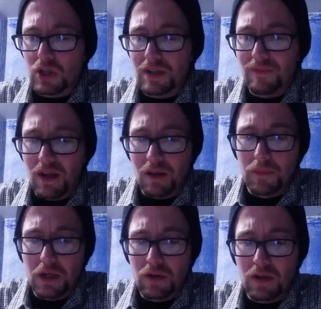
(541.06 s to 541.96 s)
and
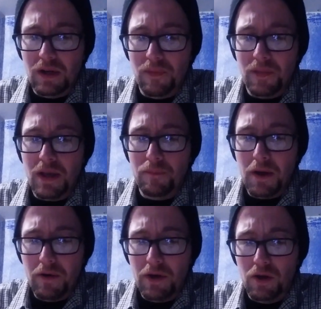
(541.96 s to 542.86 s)
development unit of the
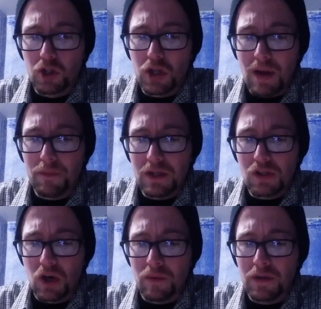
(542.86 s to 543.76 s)
Imperial
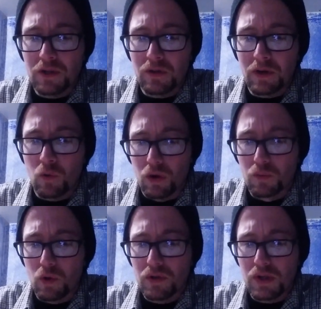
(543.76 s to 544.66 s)
Japanese Army during World
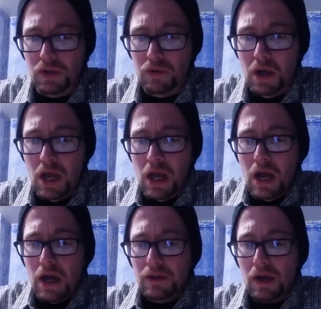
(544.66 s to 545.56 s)
War II,
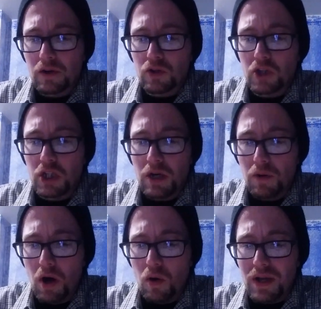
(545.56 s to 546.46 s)
Dr.
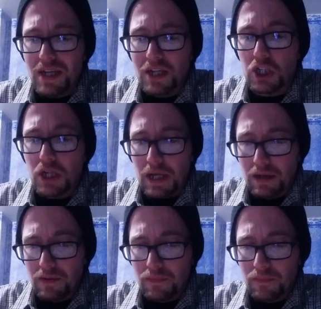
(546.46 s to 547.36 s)
Shiro Ishii,
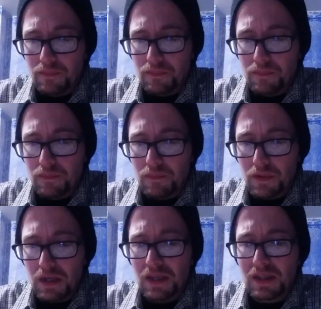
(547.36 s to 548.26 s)

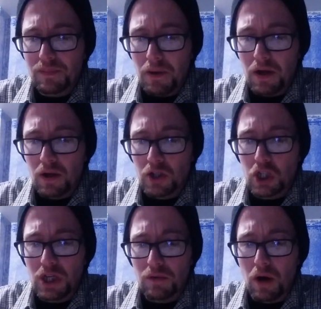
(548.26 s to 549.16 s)
that's spelled
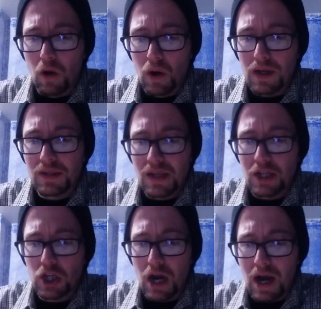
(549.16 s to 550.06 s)
Shiro,
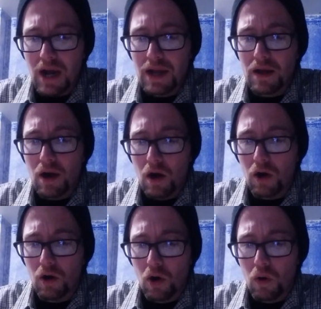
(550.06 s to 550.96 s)

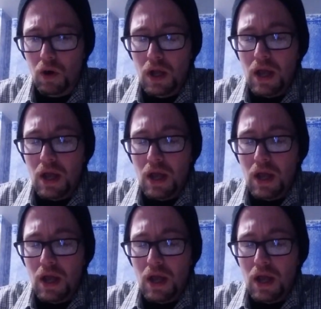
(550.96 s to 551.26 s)
S-H-I-R-O,